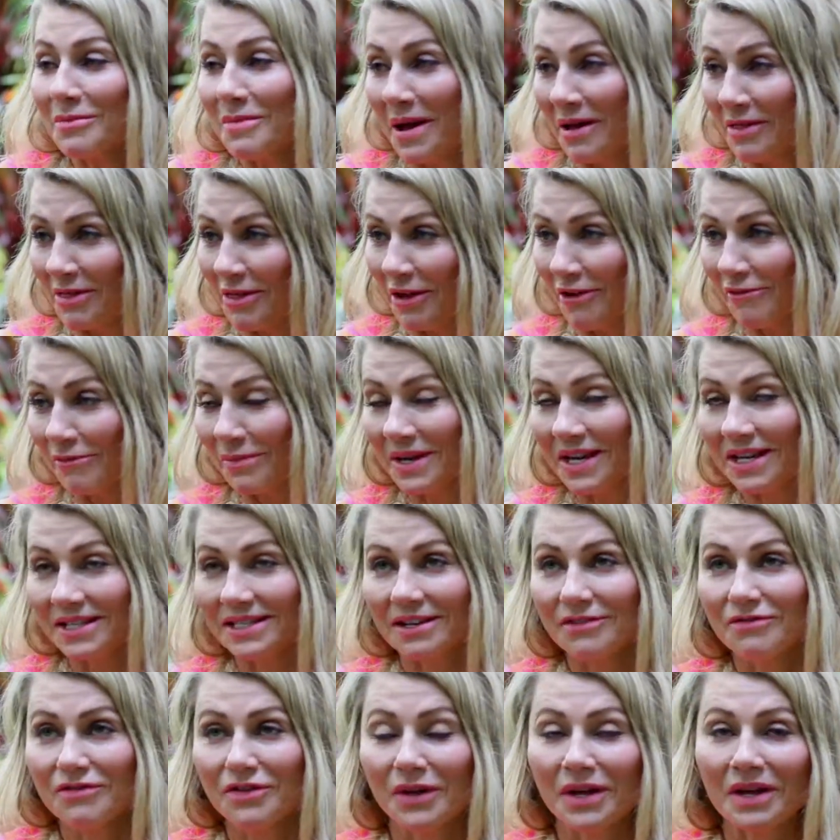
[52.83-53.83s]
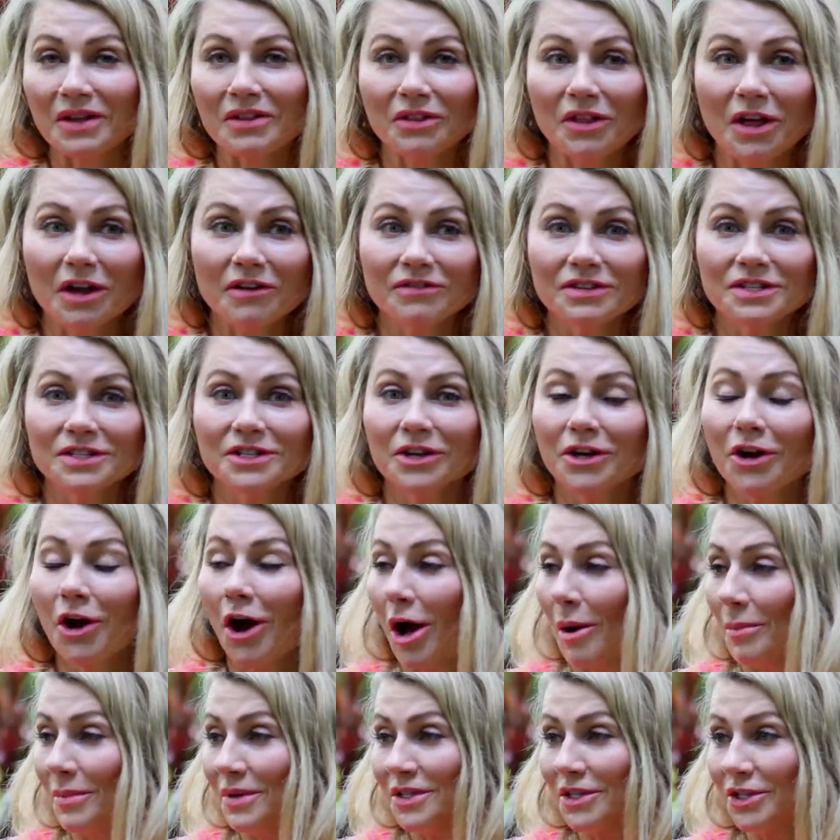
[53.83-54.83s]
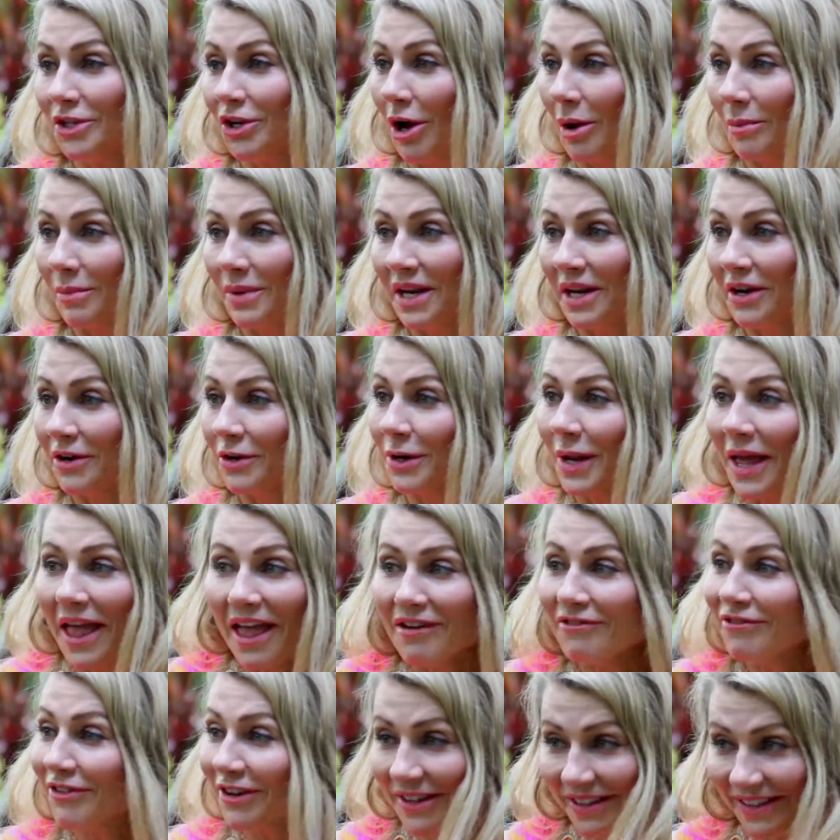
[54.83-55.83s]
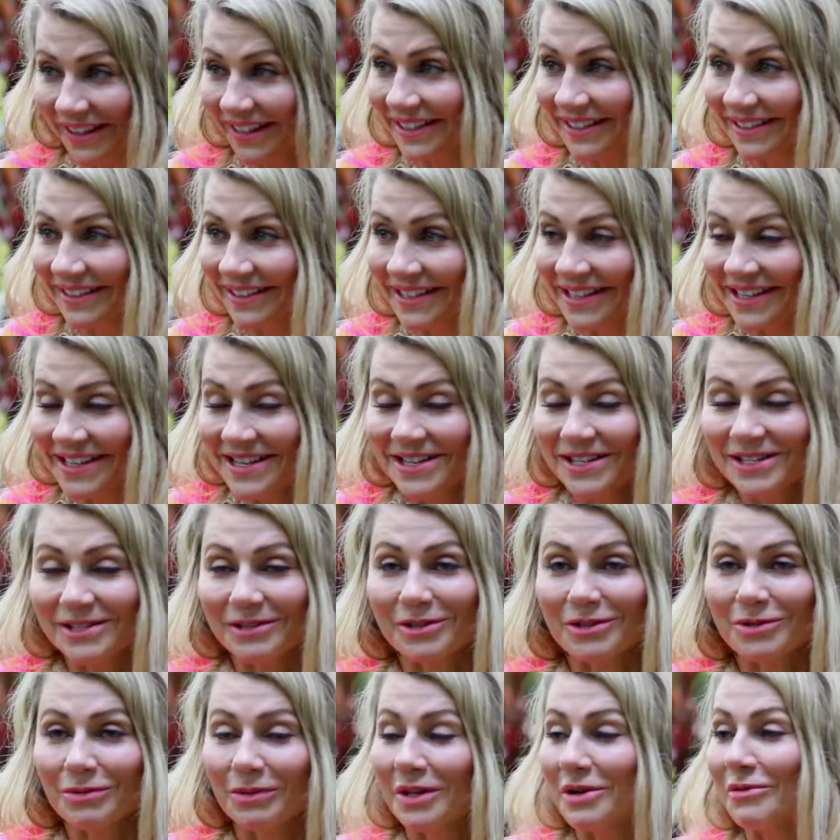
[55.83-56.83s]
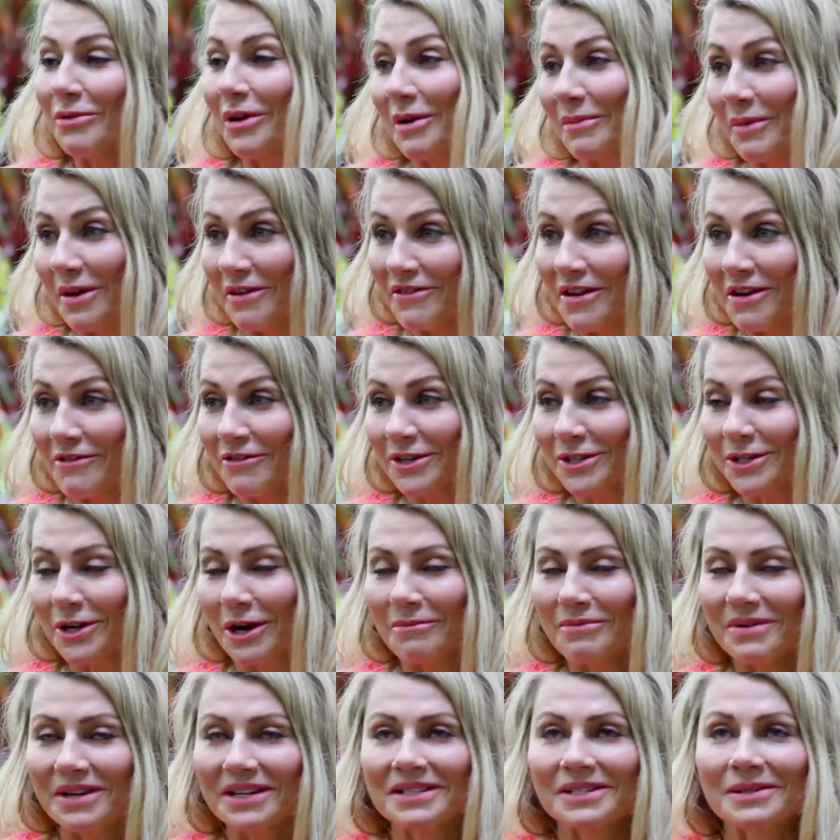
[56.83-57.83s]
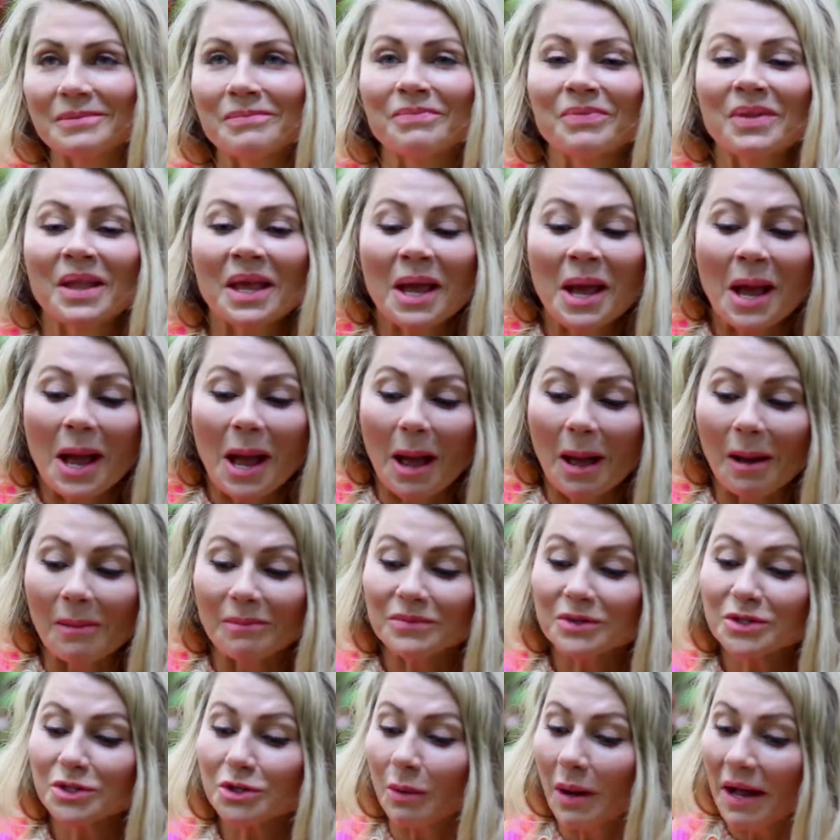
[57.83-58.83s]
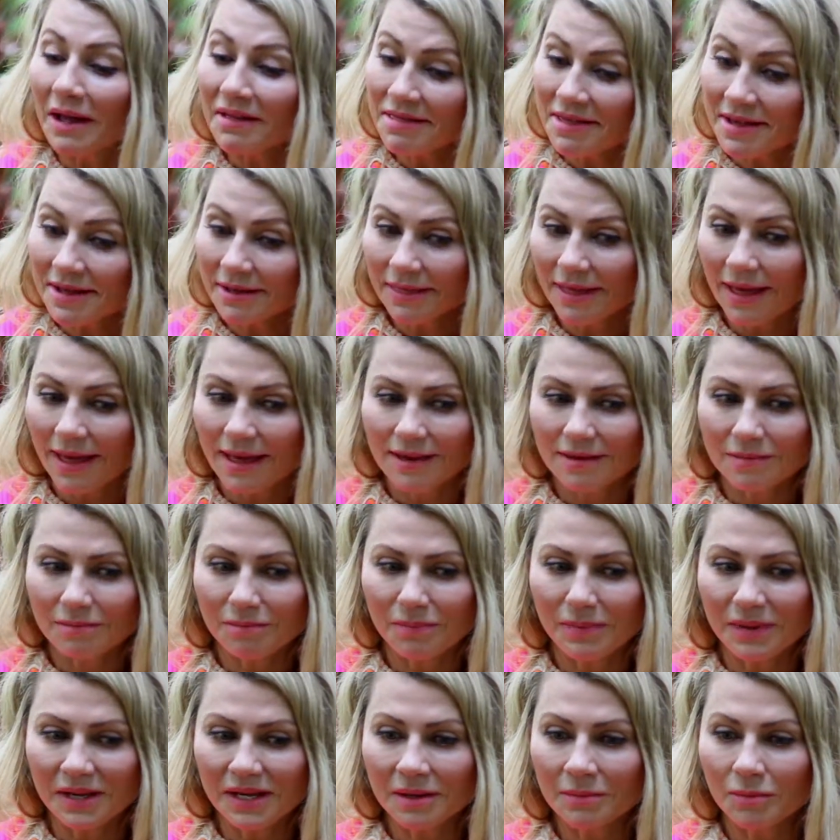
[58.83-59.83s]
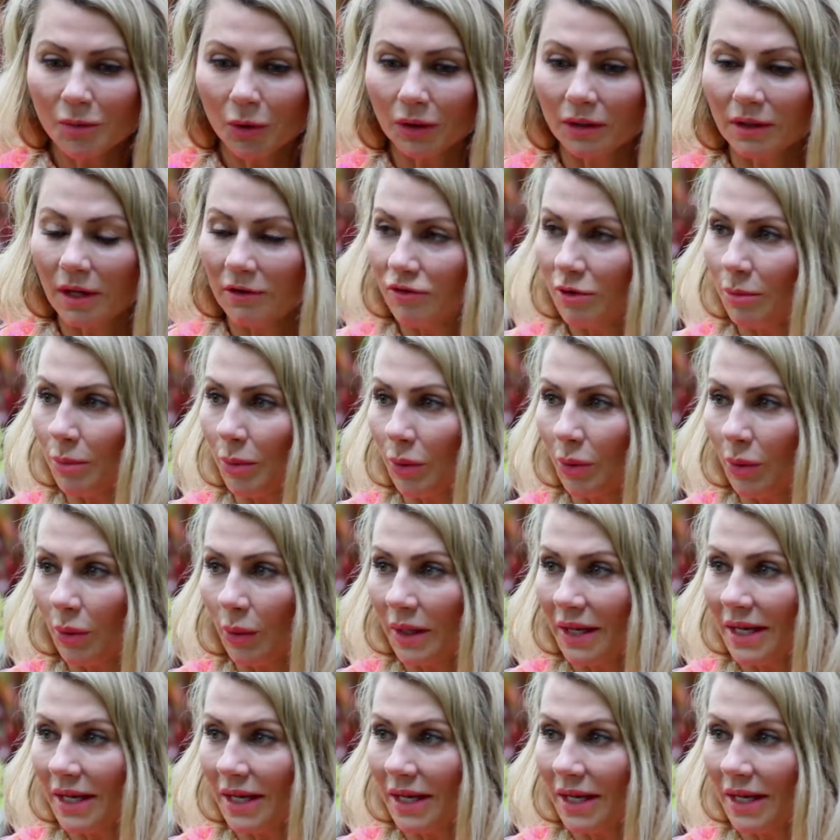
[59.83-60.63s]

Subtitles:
about love because I feel like love is the common denominator to everything. So it's really one of my favorite topics. So I think that being more lovable